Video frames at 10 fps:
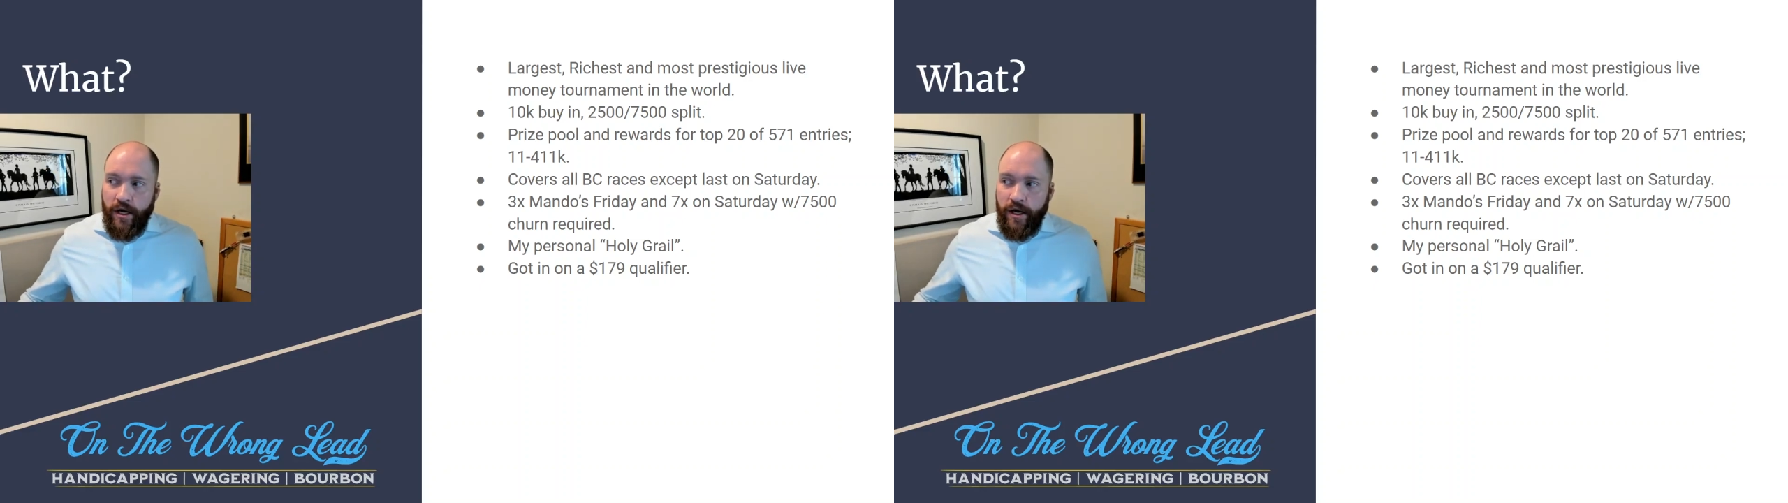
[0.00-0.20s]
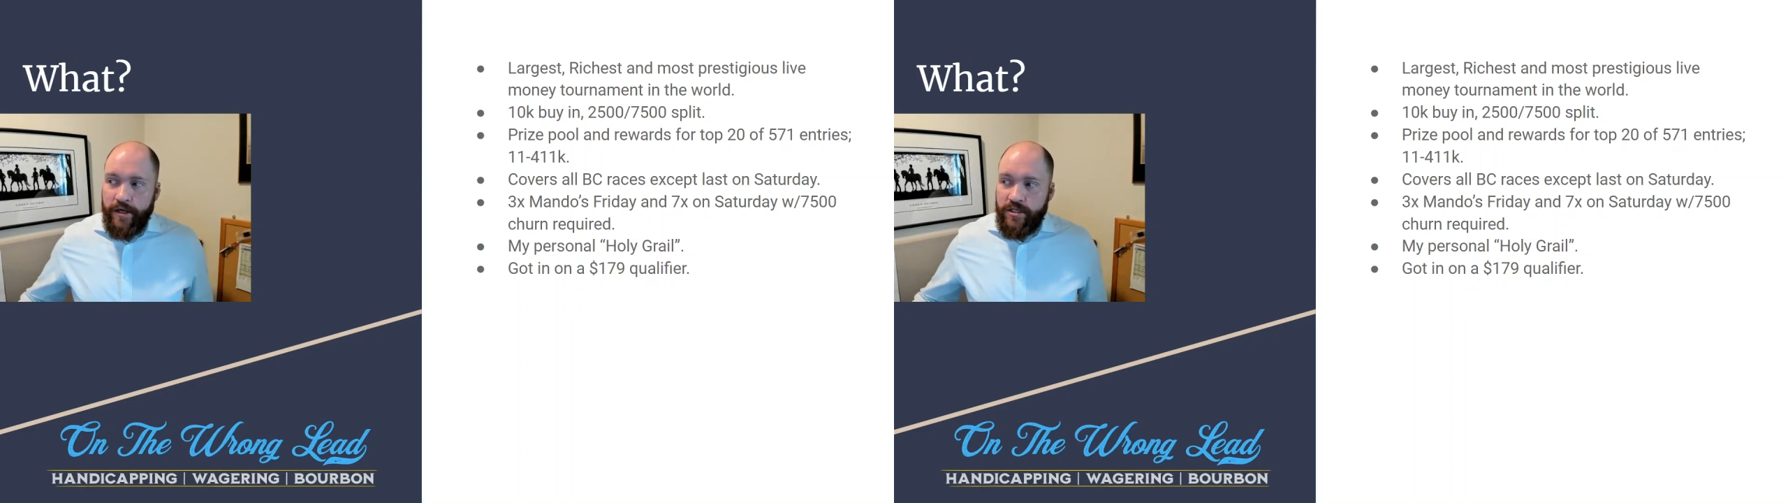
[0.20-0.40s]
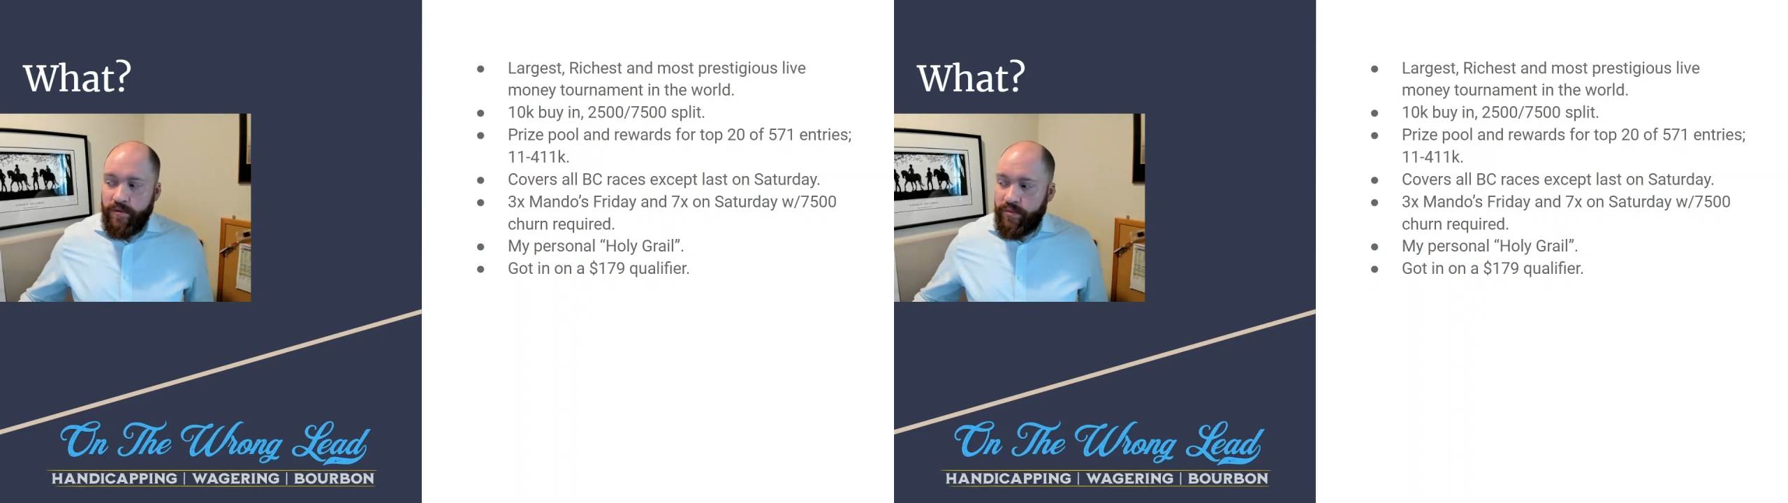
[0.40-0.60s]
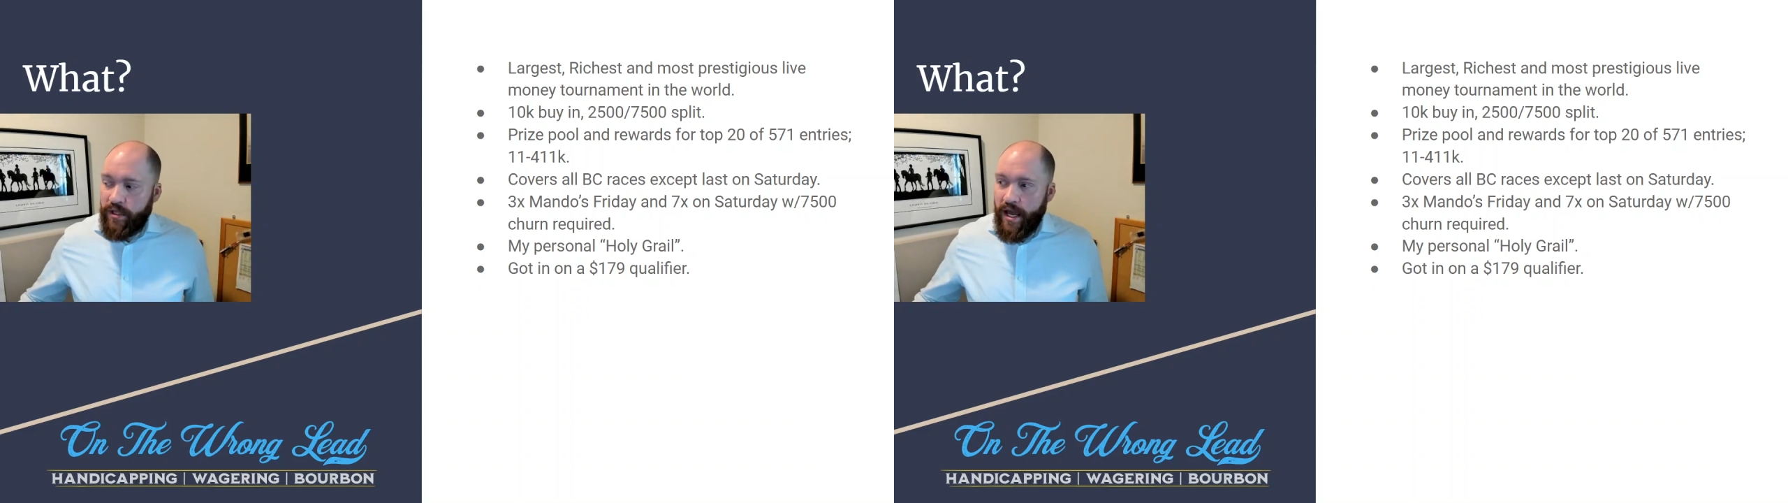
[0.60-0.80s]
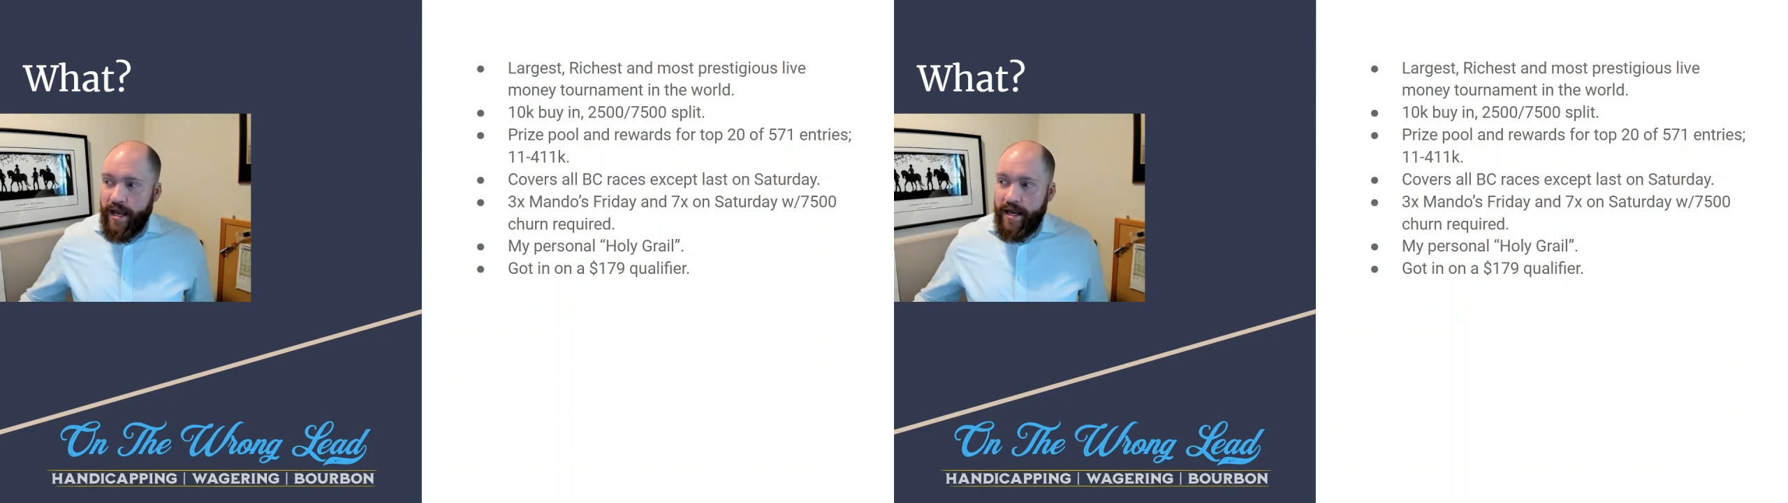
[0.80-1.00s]
uh, to
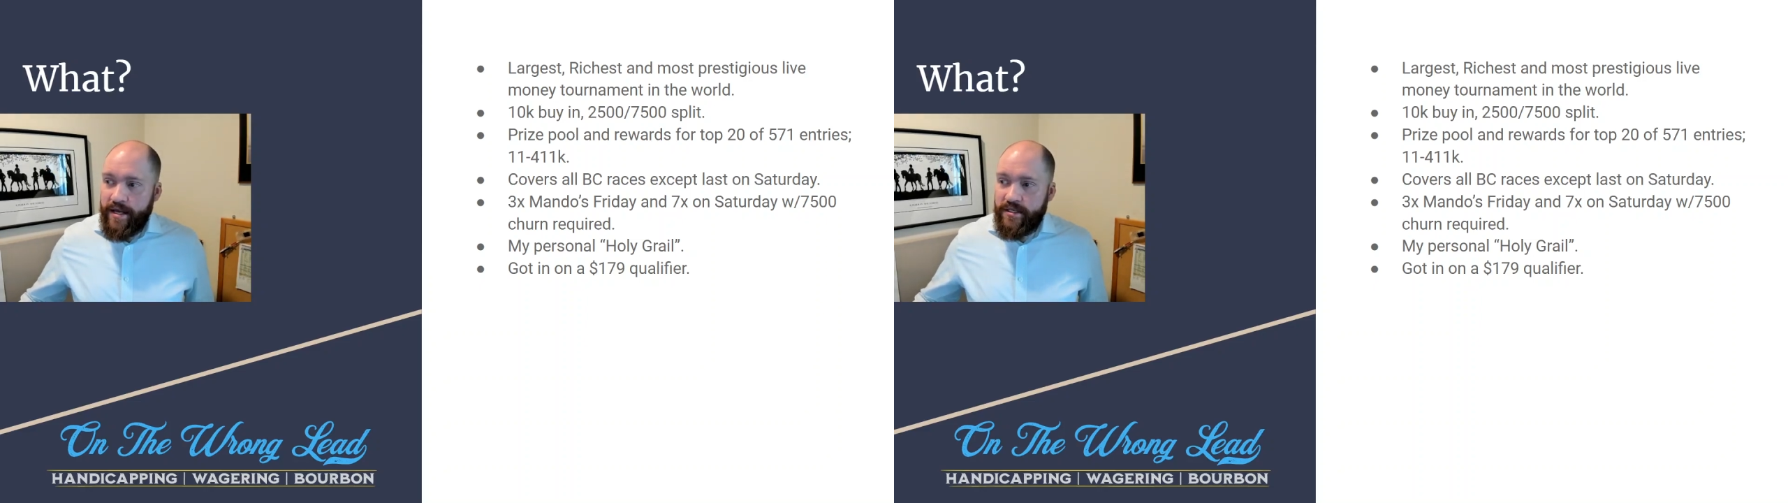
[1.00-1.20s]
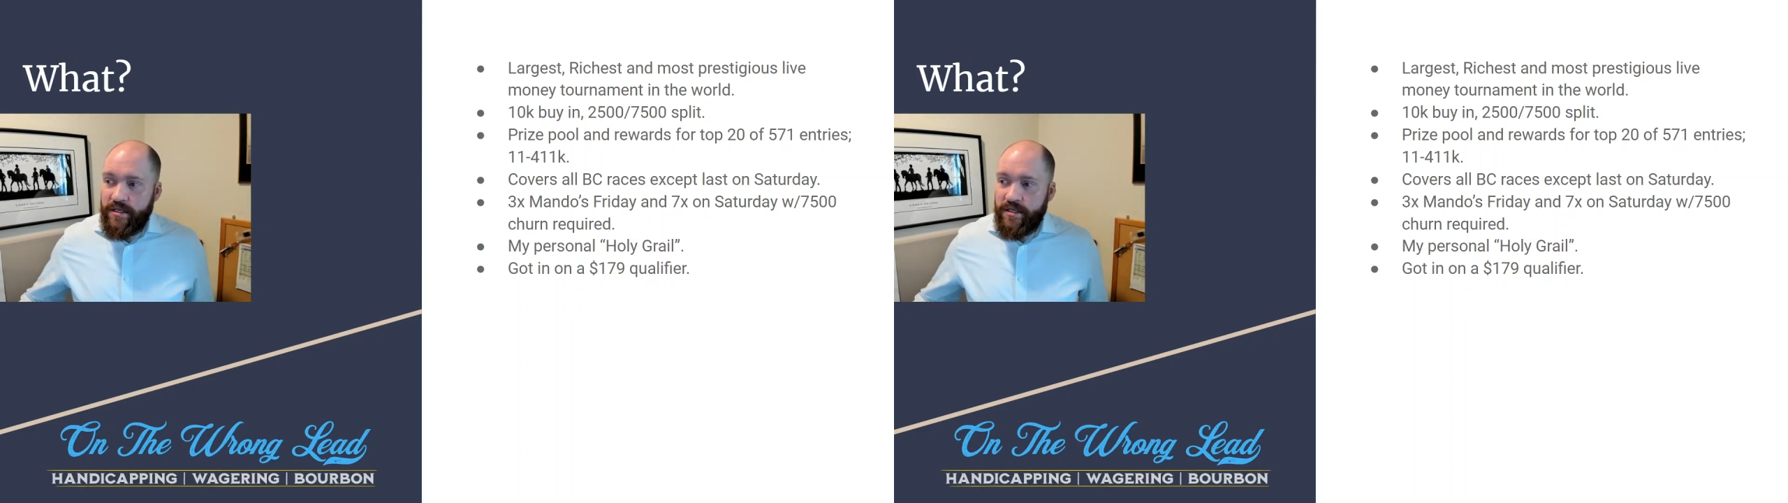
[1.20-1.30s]
play play in